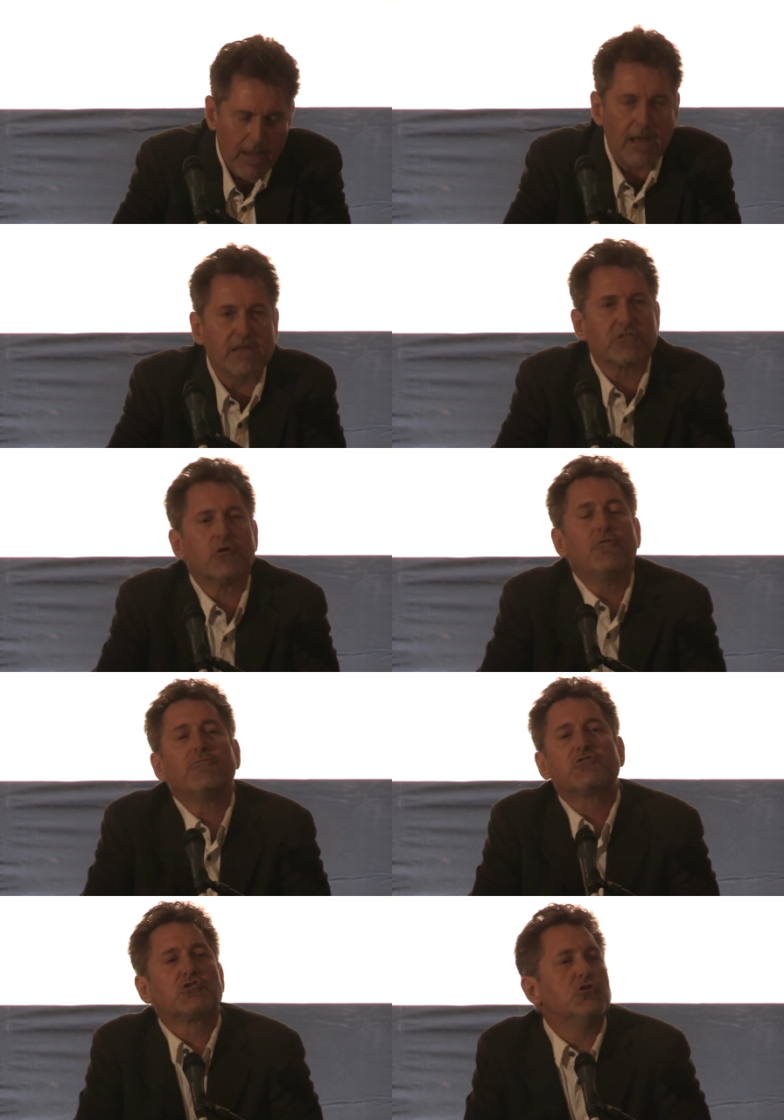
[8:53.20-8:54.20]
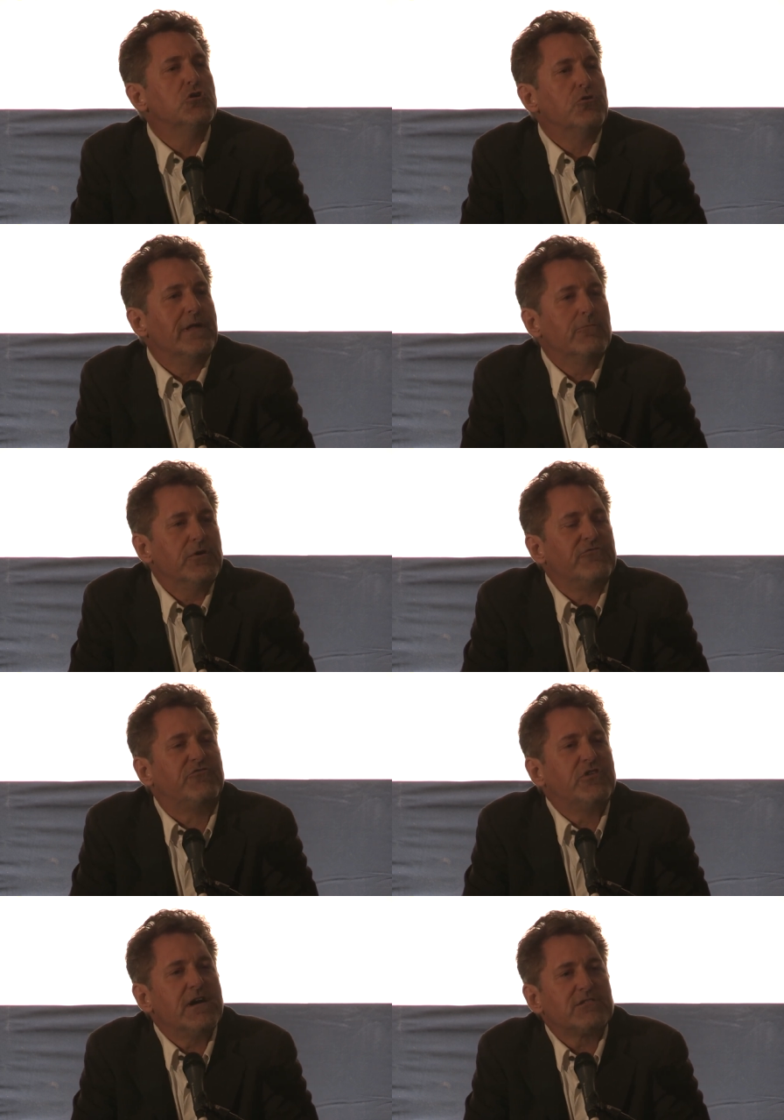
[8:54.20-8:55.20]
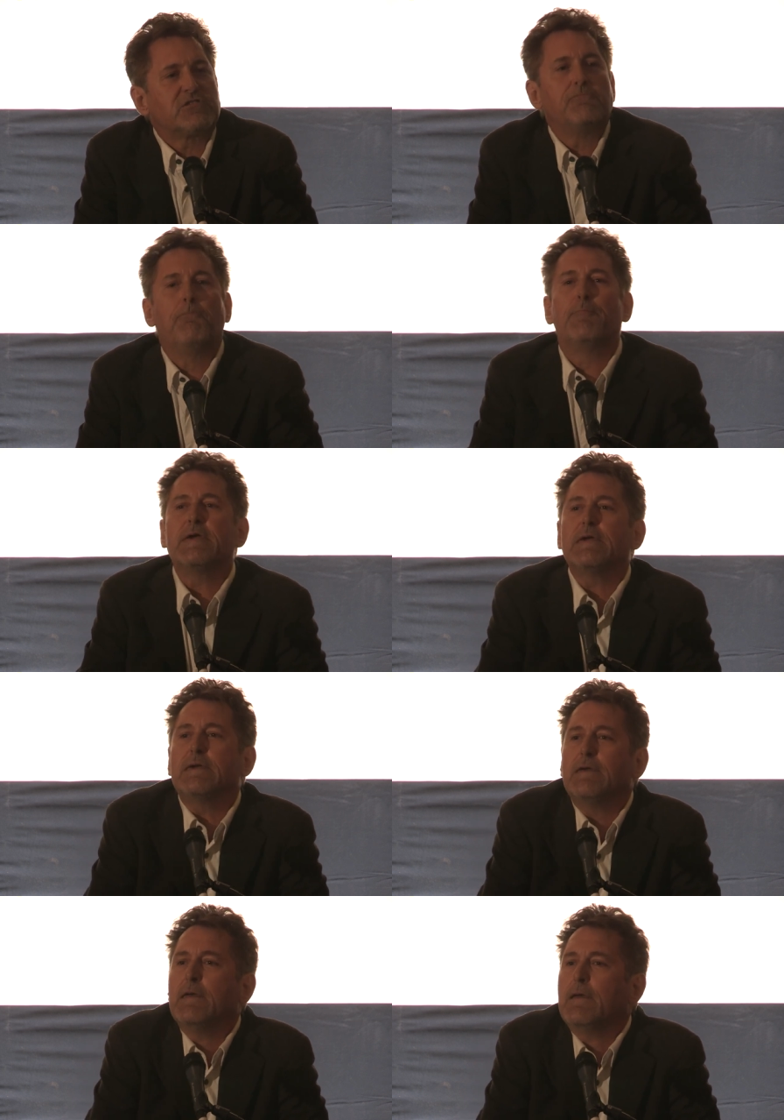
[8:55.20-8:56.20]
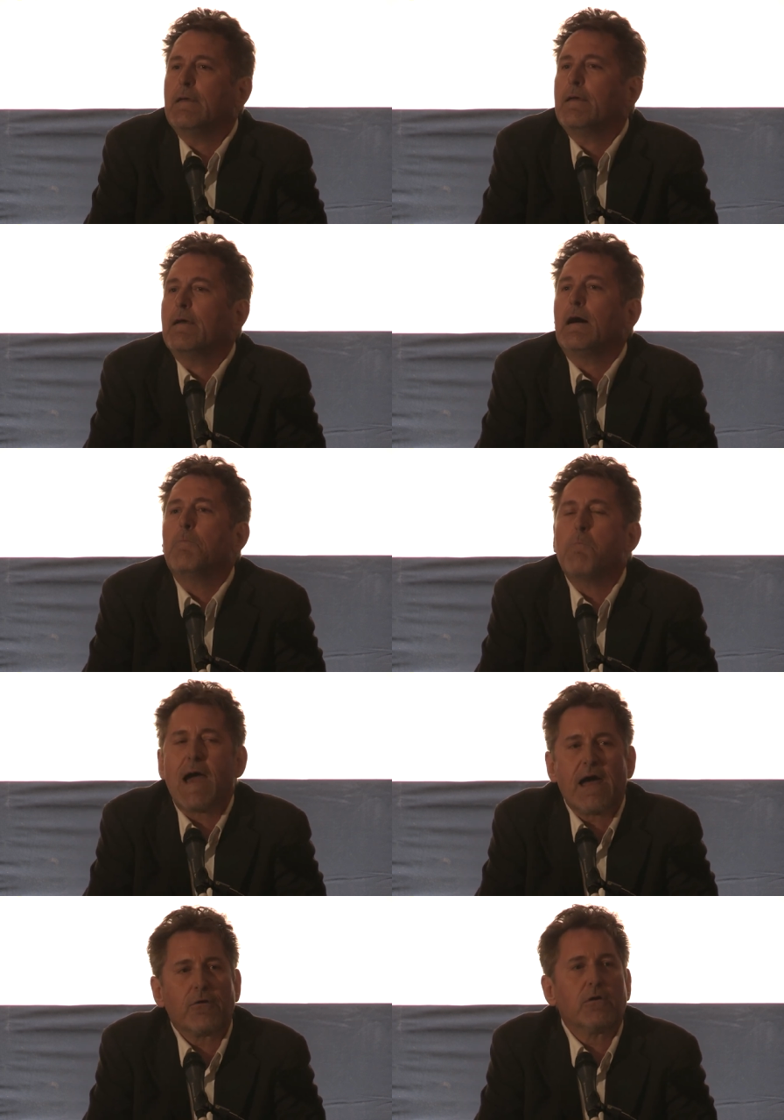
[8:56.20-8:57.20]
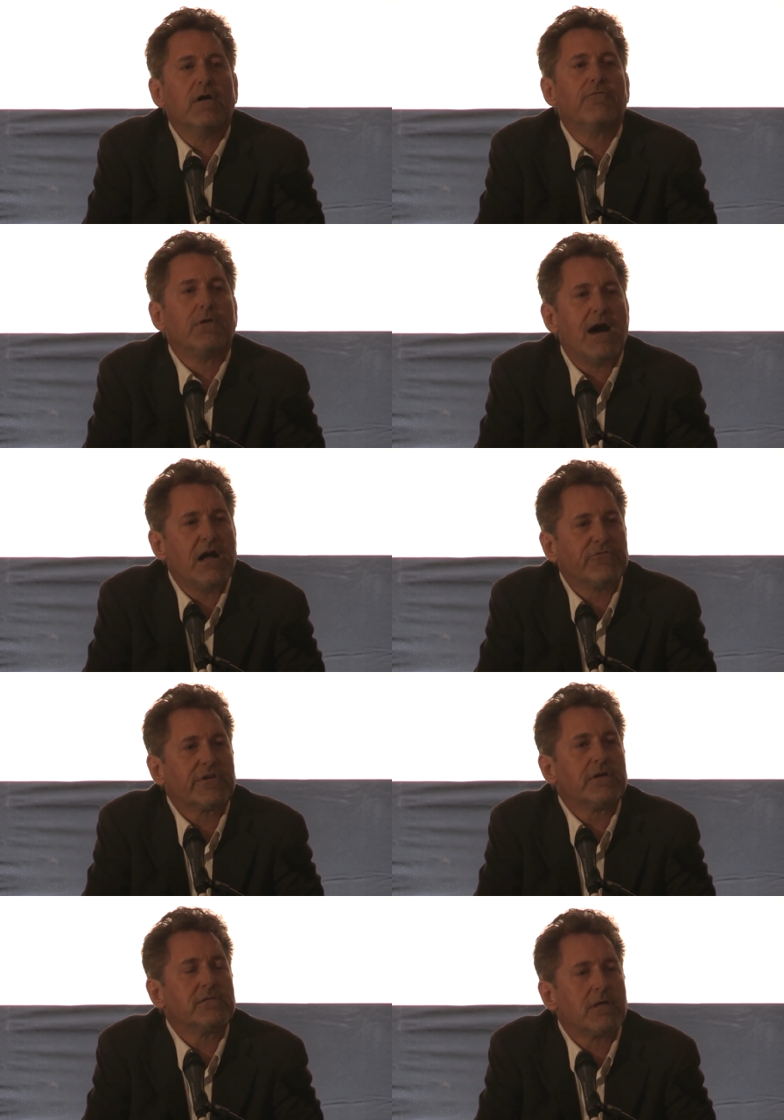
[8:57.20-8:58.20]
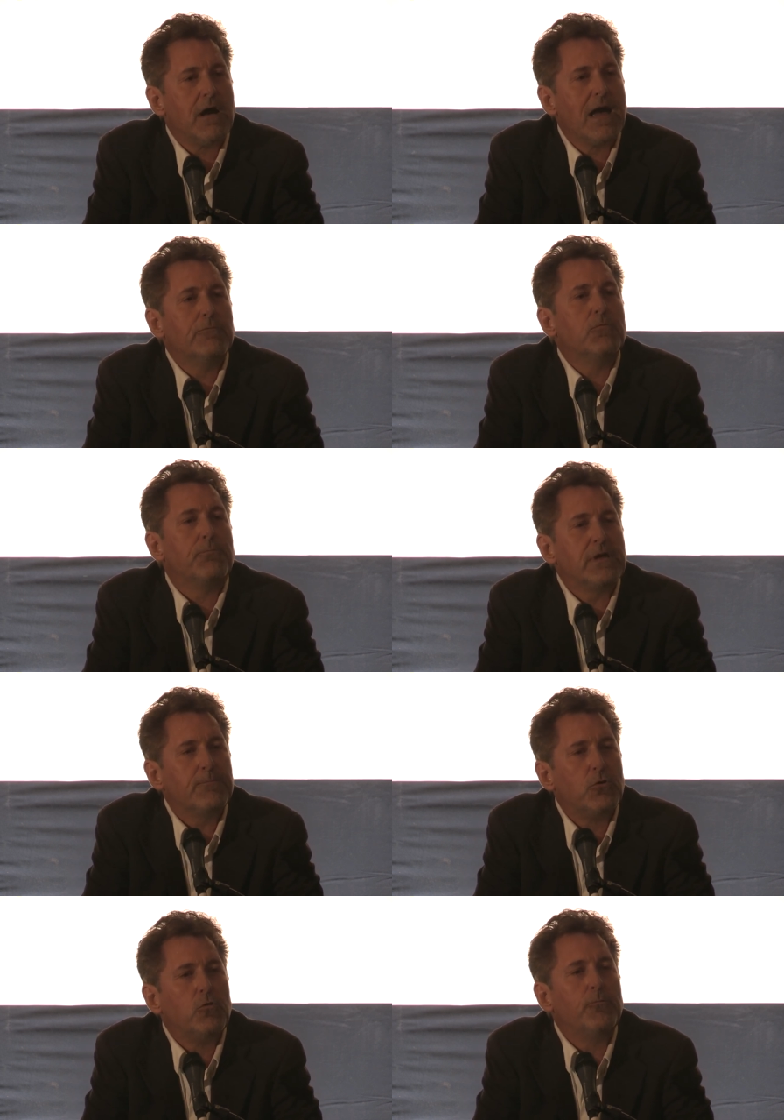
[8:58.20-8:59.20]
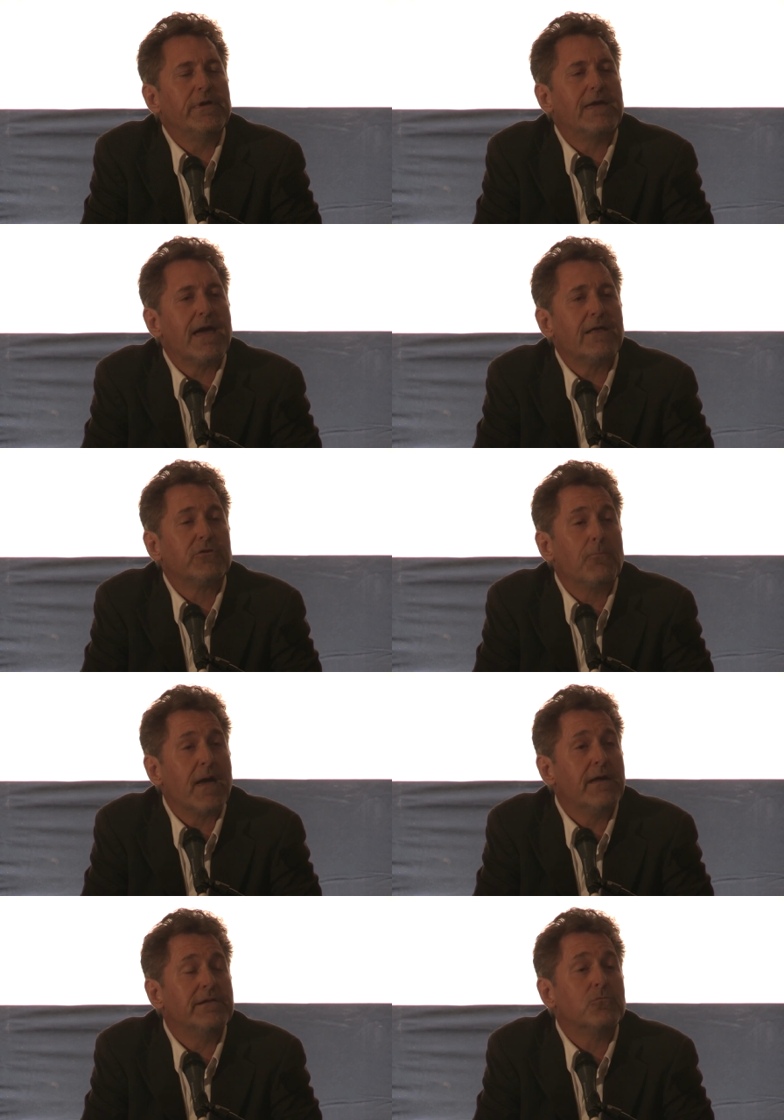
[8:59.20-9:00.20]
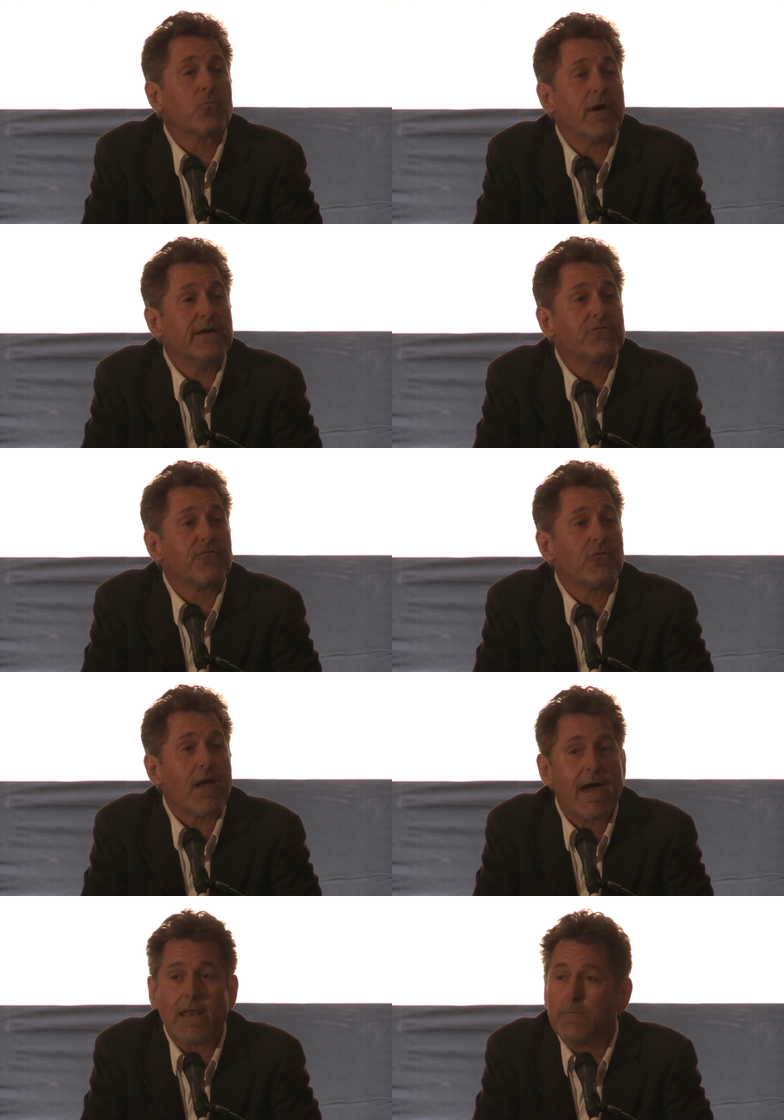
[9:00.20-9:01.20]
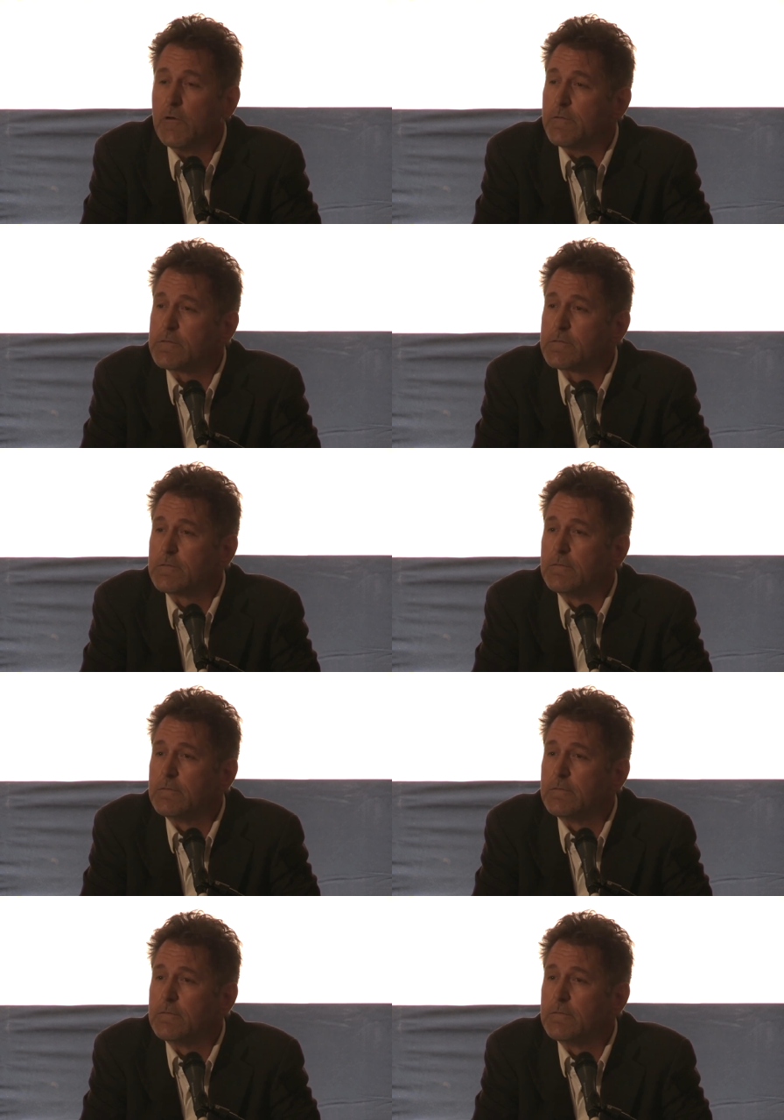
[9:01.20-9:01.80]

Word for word: And so soon it would just be a matter of logic and time when people began demanding rights for animals.